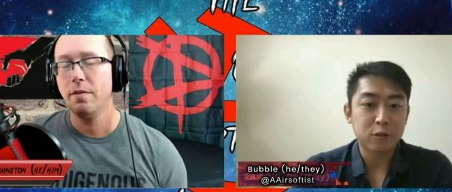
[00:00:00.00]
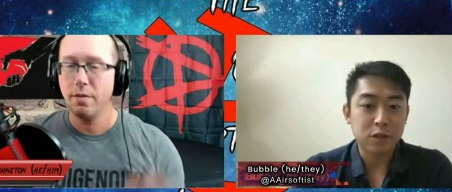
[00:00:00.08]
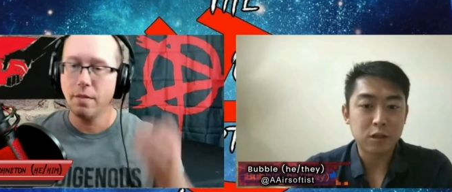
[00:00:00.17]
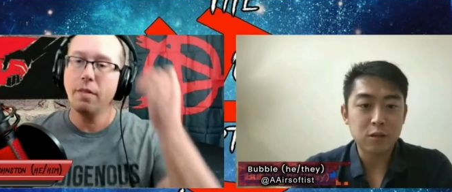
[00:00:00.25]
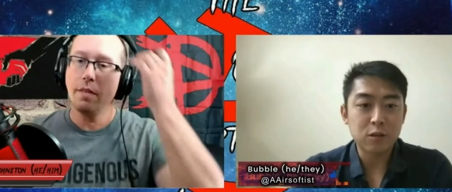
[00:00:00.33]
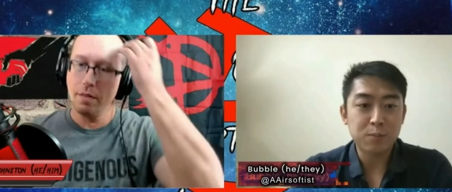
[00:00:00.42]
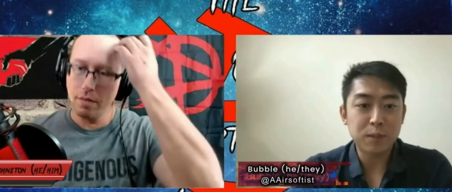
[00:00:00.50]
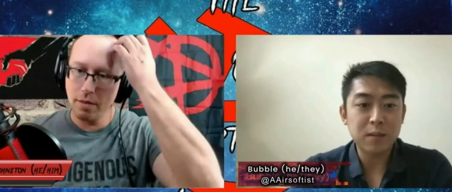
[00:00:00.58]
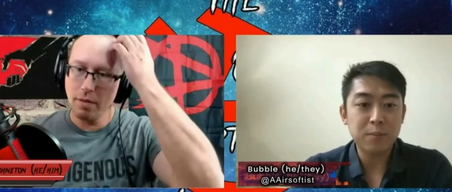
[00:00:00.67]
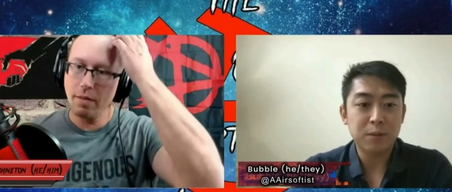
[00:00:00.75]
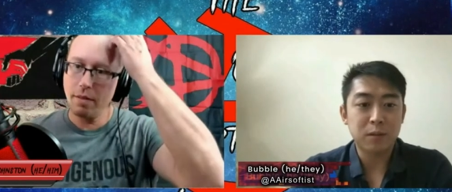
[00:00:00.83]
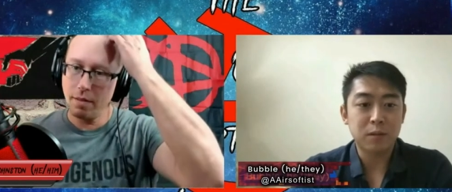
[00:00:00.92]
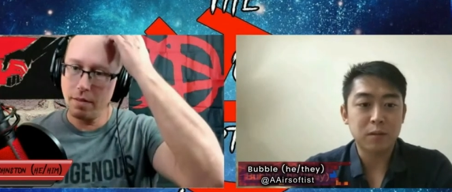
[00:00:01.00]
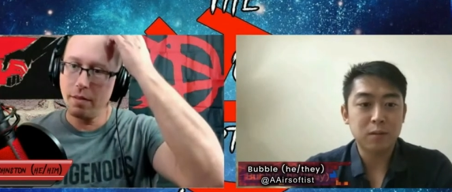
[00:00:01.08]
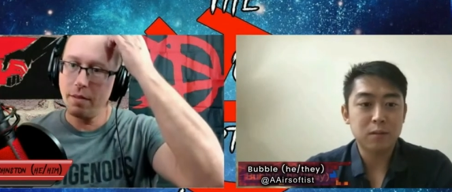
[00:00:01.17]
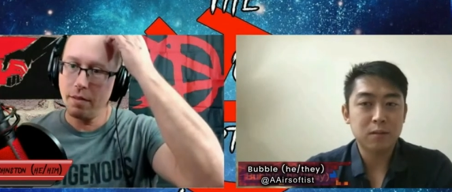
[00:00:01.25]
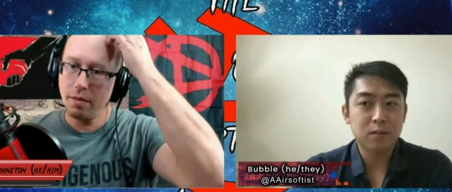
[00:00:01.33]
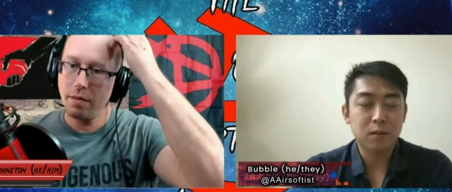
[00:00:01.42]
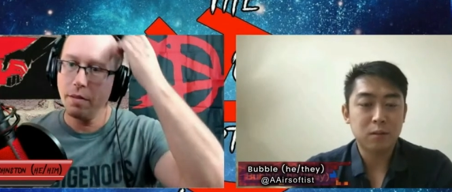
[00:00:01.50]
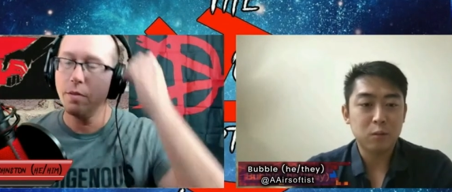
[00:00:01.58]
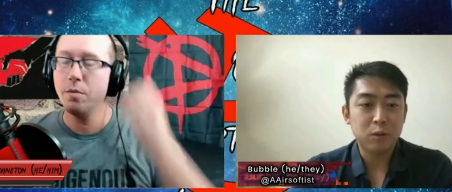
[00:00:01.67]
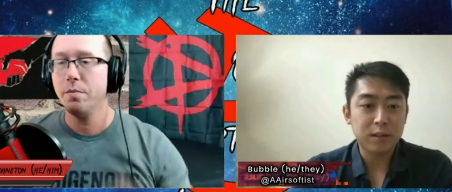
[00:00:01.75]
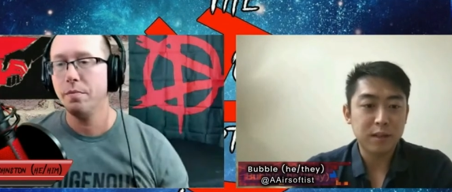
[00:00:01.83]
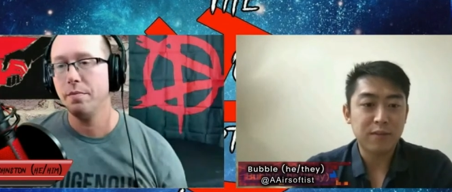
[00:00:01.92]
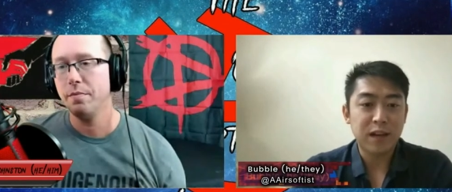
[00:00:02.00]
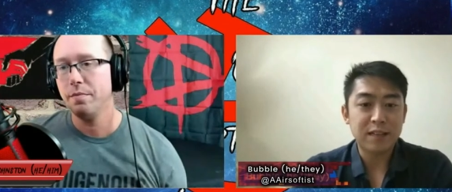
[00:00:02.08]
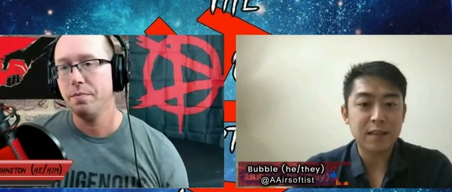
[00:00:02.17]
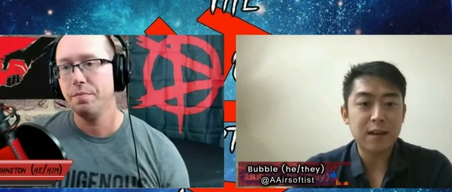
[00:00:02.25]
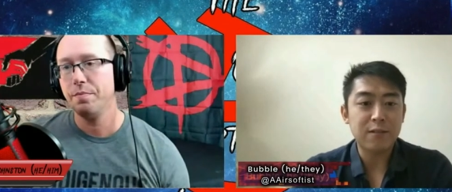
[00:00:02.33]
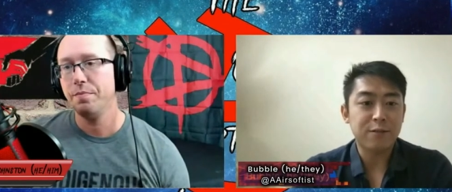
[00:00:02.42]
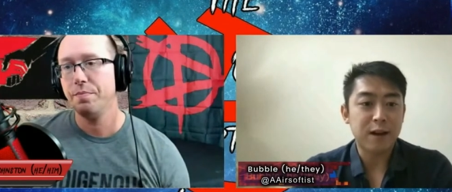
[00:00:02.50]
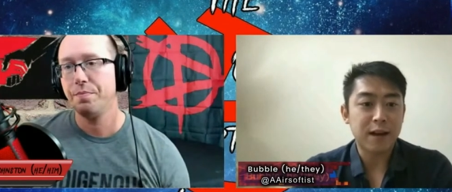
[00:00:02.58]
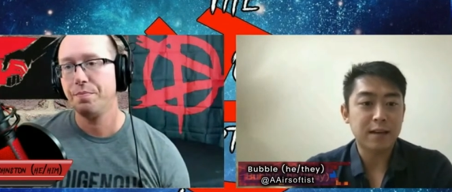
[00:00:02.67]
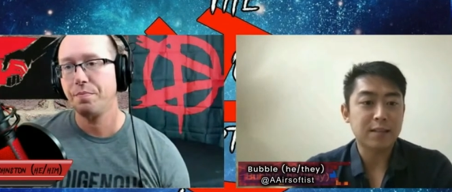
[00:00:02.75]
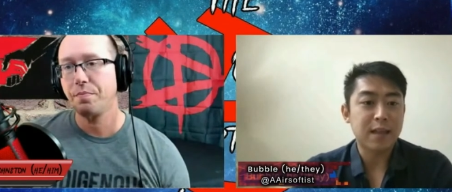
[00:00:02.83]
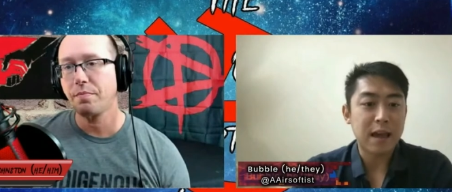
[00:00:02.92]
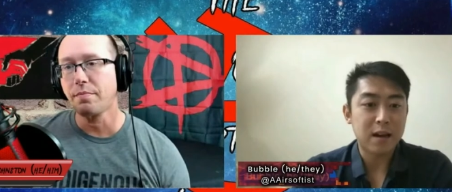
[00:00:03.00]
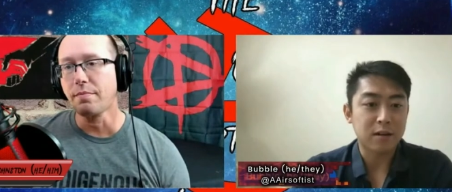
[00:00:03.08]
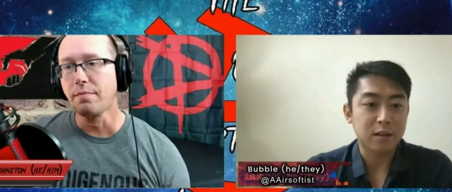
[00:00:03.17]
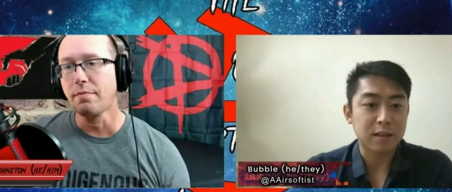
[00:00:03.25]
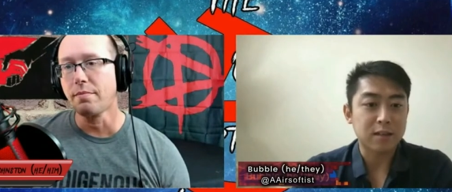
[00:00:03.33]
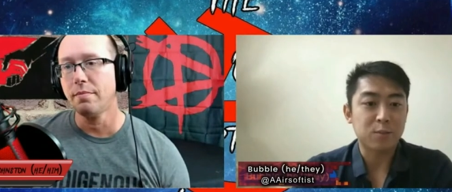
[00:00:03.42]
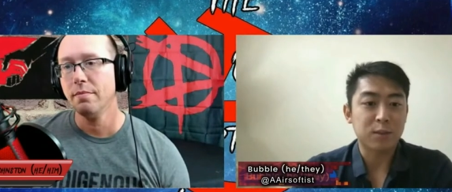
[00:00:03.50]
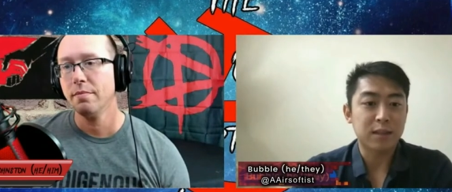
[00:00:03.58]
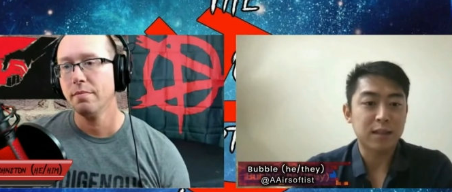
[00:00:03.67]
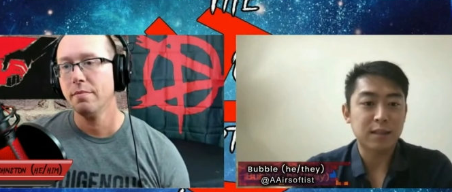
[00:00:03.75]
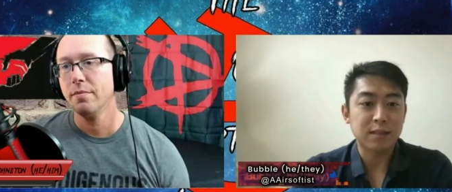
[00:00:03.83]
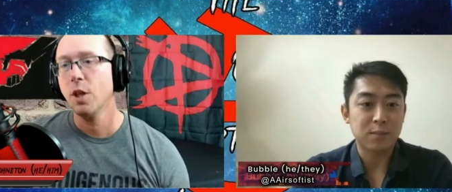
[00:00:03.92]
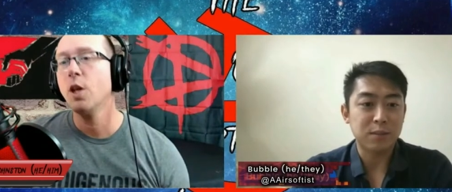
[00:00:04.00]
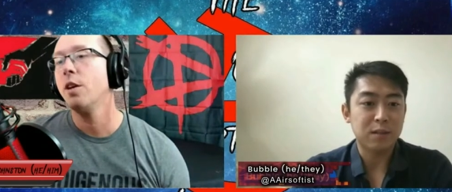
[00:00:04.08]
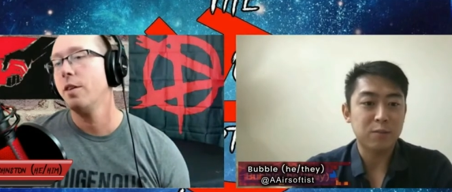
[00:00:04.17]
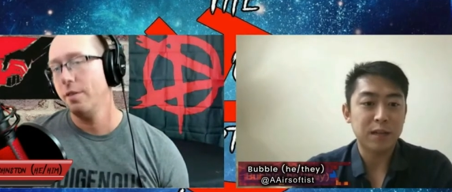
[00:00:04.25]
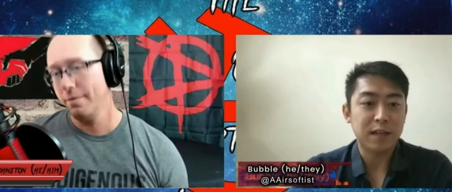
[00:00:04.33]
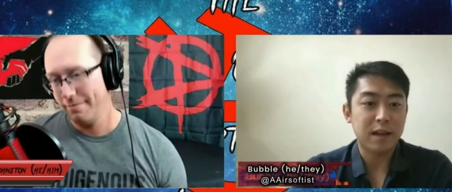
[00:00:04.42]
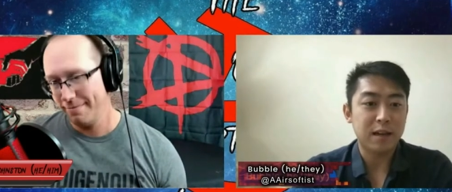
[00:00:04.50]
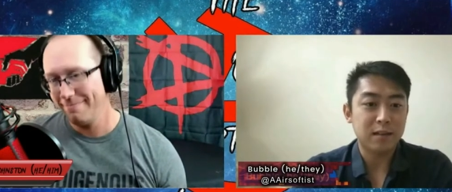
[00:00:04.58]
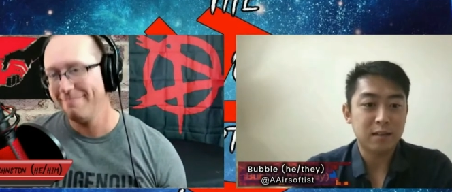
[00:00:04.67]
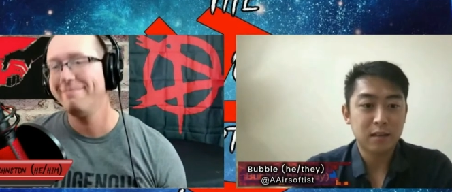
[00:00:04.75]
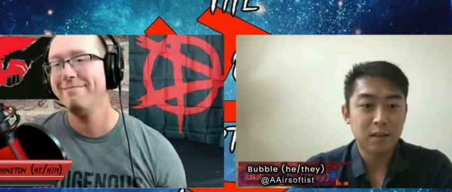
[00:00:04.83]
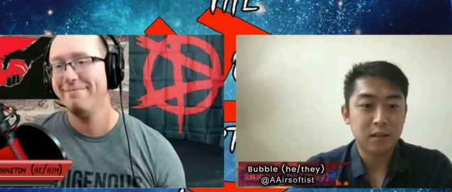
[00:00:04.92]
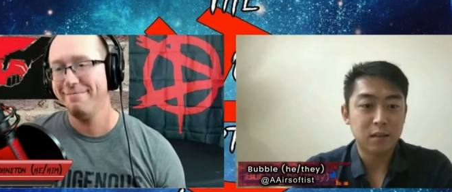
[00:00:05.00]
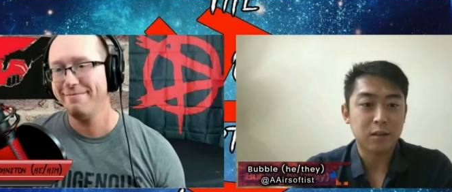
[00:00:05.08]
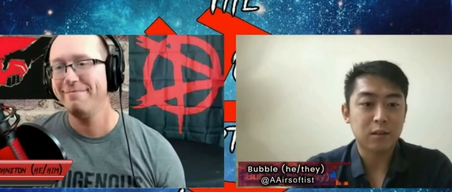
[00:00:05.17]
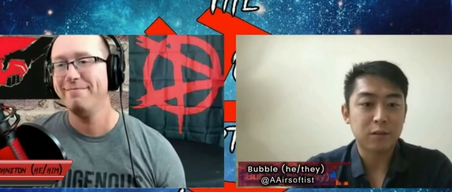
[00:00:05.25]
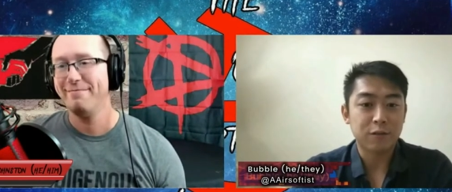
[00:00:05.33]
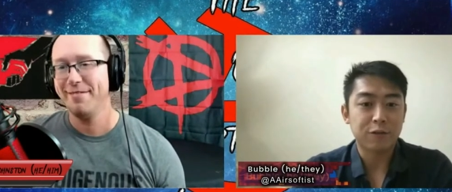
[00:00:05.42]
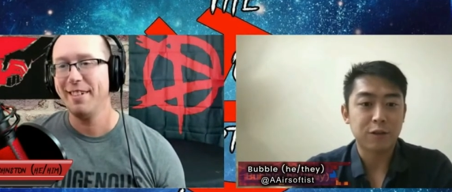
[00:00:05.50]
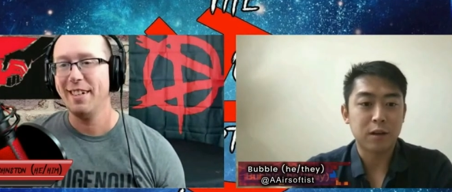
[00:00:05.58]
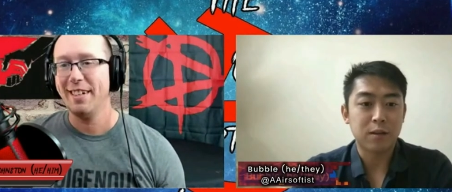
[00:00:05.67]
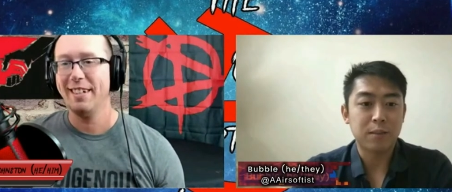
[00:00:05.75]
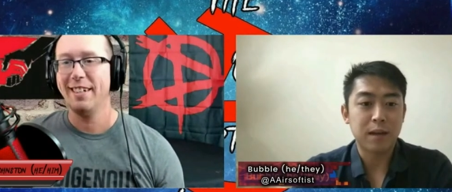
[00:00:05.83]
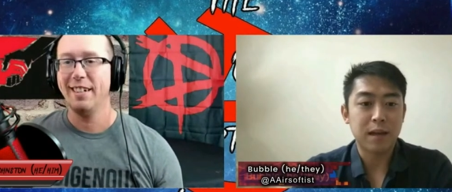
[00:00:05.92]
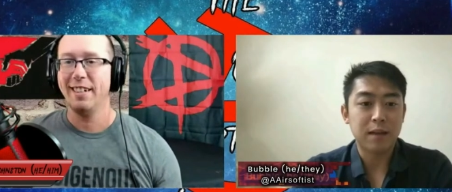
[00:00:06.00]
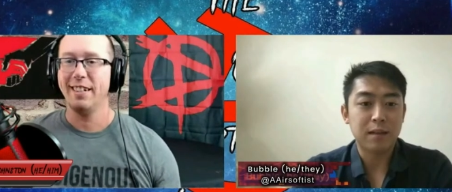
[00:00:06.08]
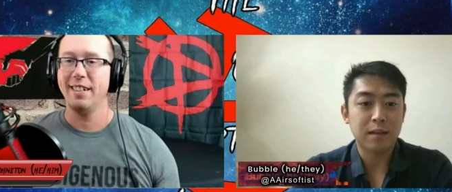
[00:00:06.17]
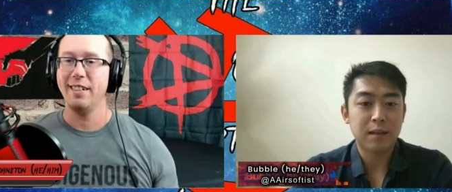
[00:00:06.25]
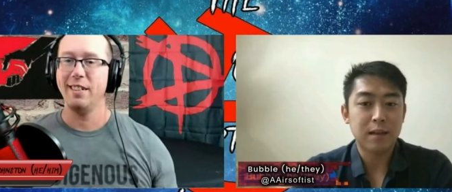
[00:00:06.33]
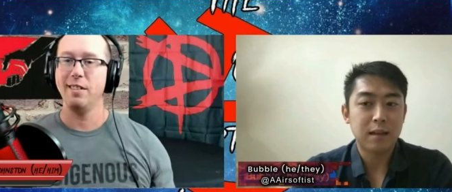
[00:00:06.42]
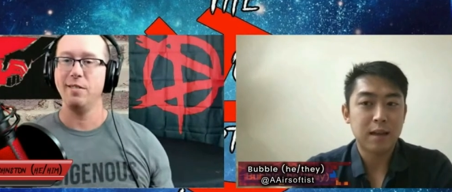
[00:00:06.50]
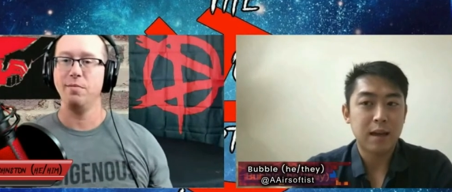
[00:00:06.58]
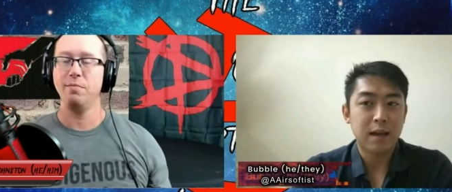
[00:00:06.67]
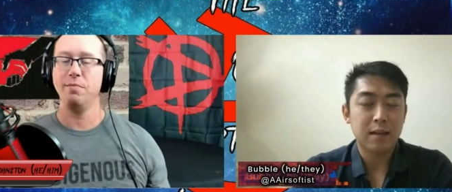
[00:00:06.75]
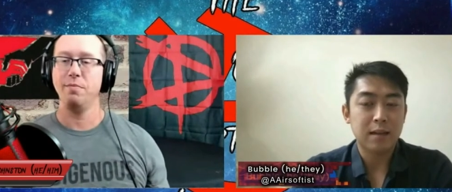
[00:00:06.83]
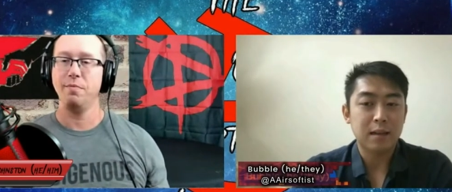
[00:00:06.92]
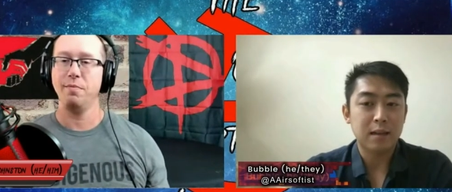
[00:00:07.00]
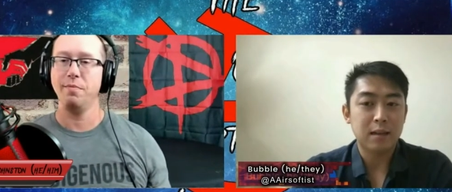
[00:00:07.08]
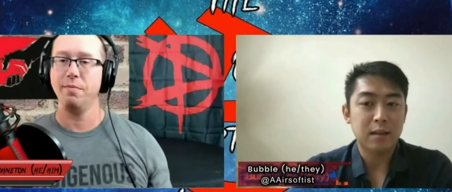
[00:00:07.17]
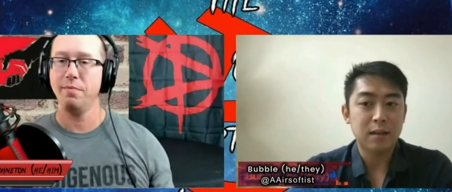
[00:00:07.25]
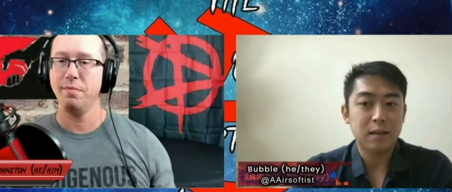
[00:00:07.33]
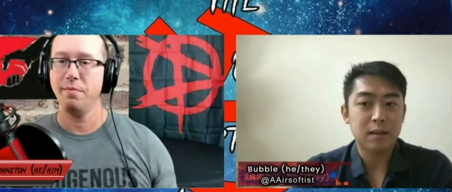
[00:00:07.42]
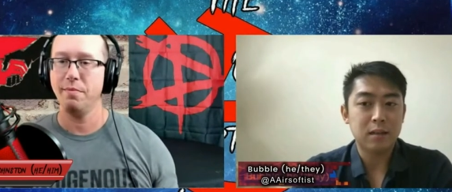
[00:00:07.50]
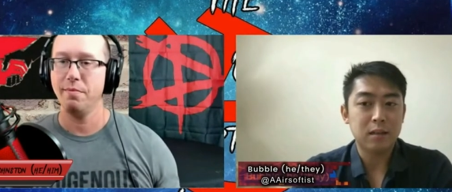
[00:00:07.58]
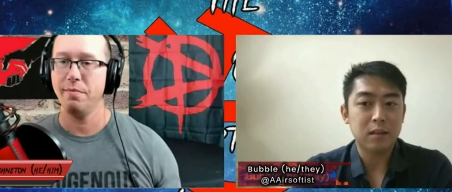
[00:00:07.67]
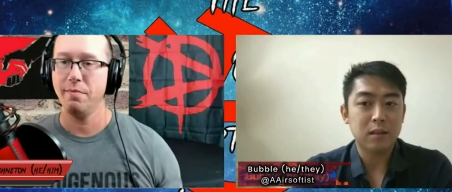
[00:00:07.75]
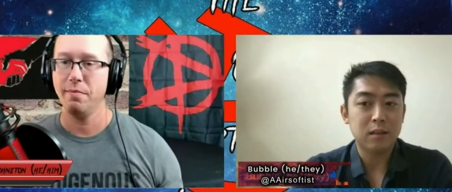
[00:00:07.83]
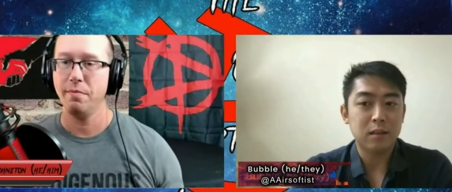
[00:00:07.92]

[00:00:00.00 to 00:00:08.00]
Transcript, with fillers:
Speaker 1: and of course those people wouldn't have identified as anarchists, but that doesn't mean we can't learn from and and uh,